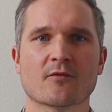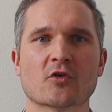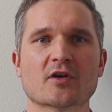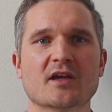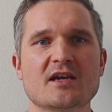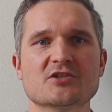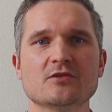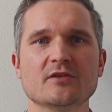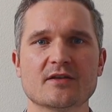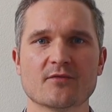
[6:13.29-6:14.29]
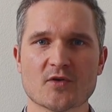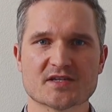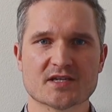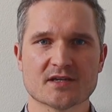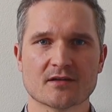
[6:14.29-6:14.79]
For occasional
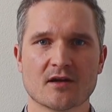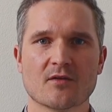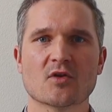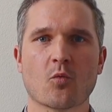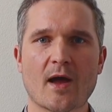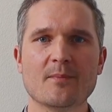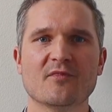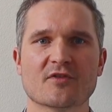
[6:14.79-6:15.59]
invoicing, the web